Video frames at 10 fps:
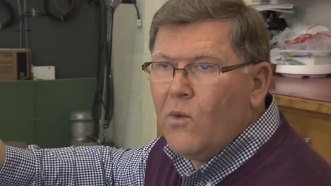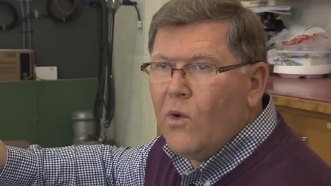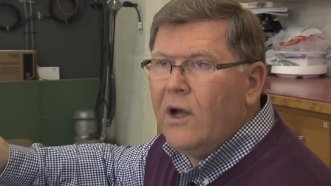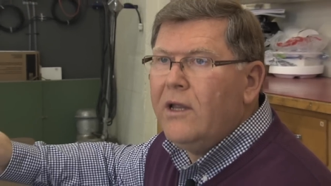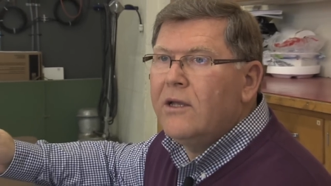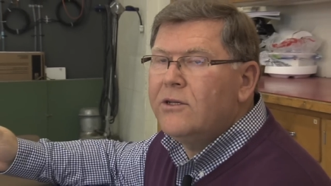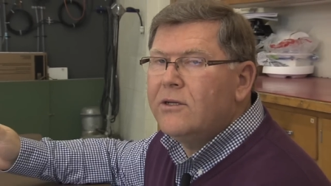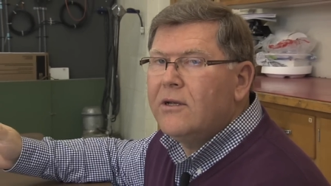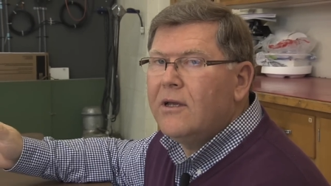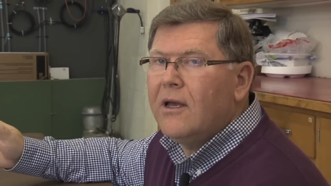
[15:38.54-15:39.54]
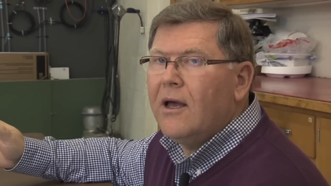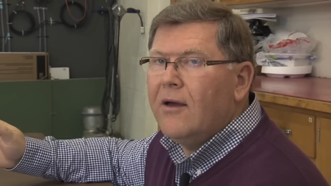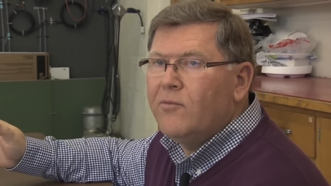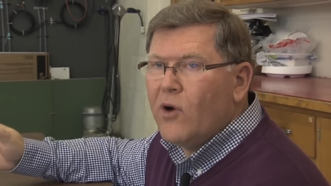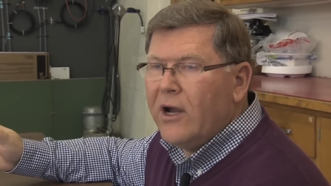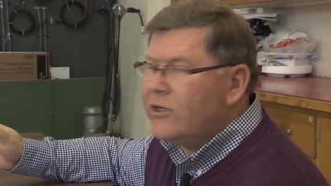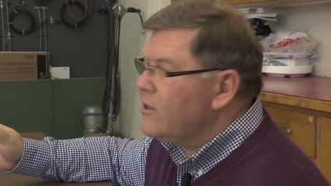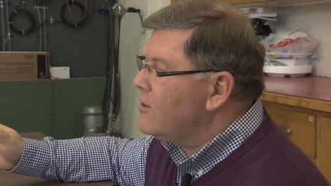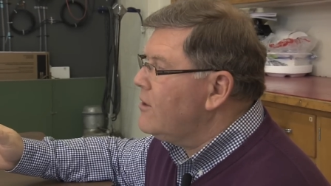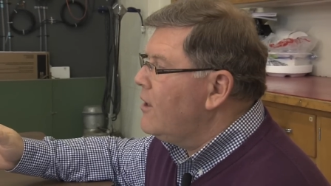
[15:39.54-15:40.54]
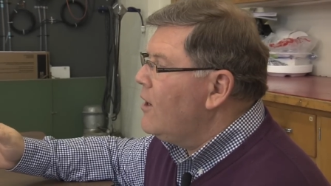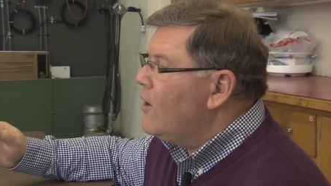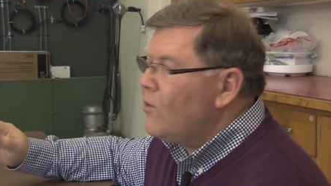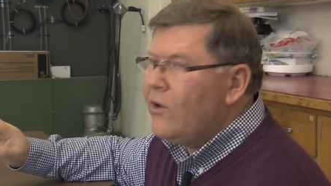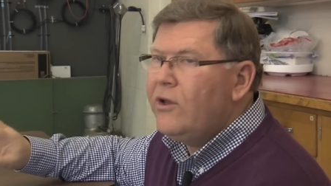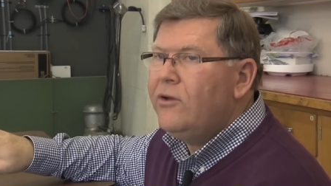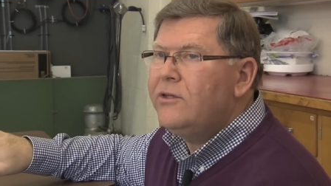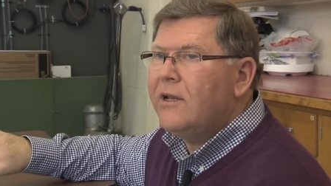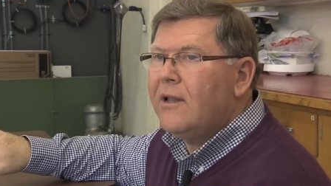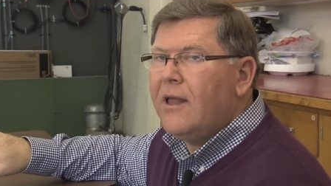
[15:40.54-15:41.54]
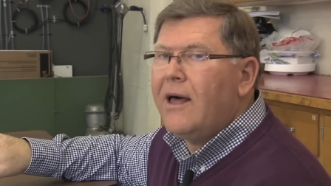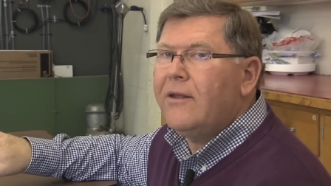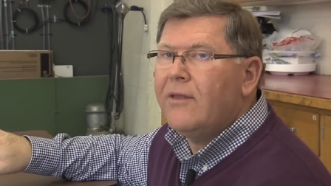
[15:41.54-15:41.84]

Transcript: one inch of uh, pressure, we're using a lot of